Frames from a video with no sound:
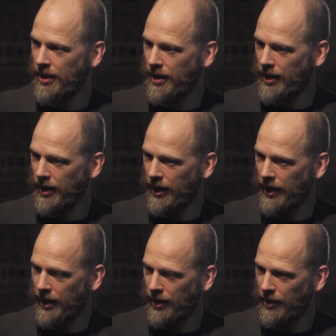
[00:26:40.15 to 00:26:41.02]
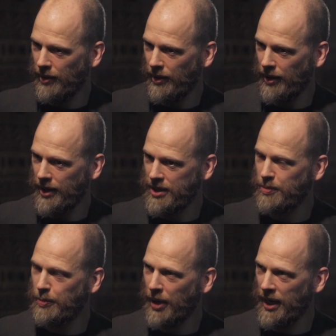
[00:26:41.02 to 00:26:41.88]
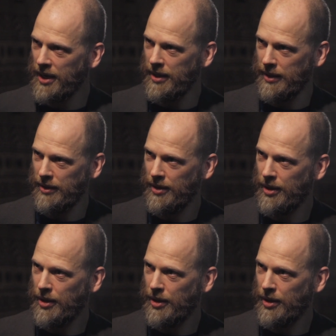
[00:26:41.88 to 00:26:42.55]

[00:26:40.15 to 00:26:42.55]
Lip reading: is paid